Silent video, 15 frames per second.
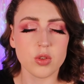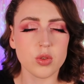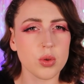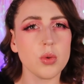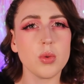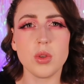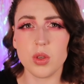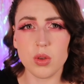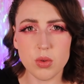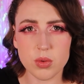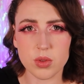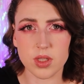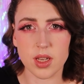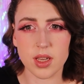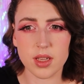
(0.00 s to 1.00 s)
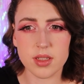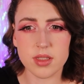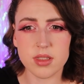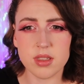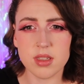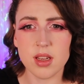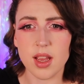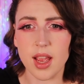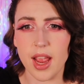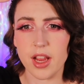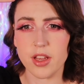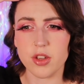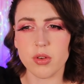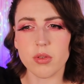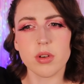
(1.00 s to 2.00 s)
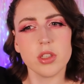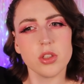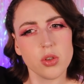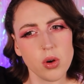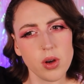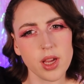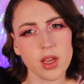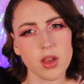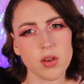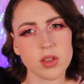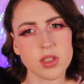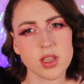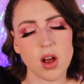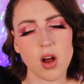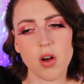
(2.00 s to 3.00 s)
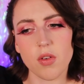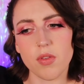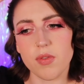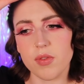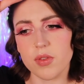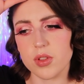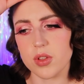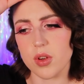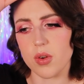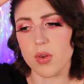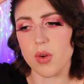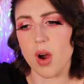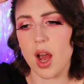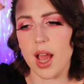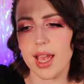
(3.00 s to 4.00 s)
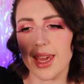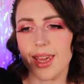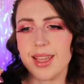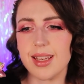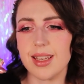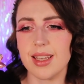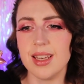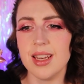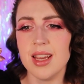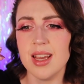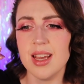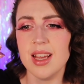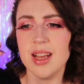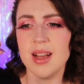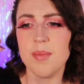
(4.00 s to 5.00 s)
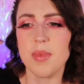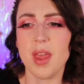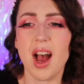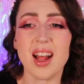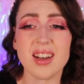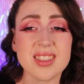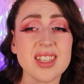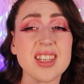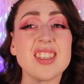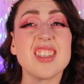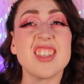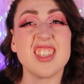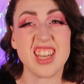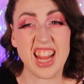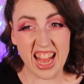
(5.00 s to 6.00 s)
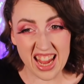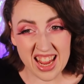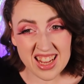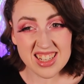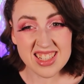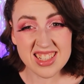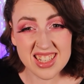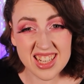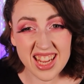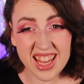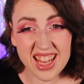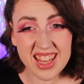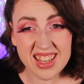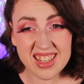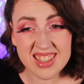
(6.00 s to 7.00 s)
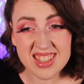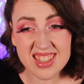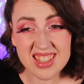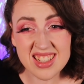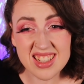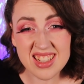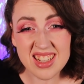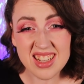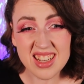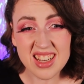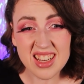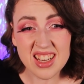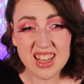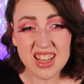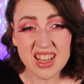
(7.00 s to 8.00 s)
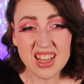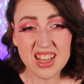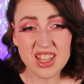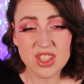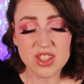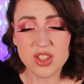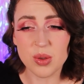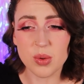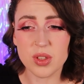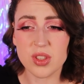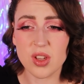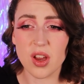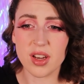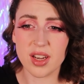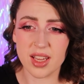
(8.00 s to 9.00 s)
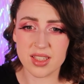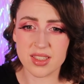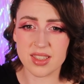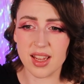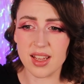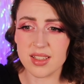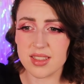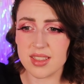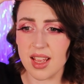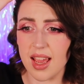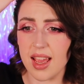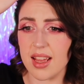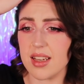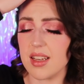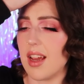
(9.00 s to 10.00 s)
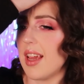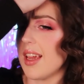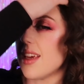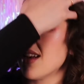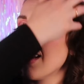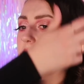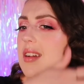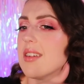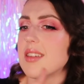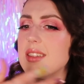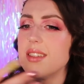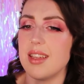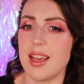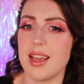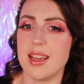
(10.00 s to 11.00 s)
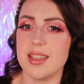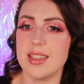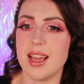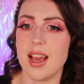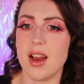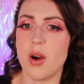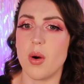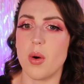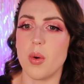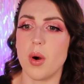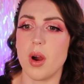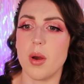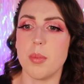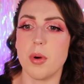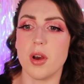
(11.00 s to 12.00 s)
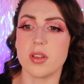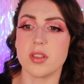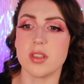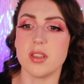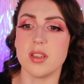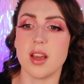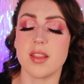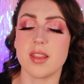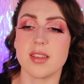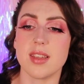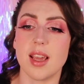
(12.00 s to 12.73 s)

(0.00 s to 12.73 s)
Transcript: to use it and you're enjoying yourself. So I can understand it to a certain extent, and I can understand how a person at the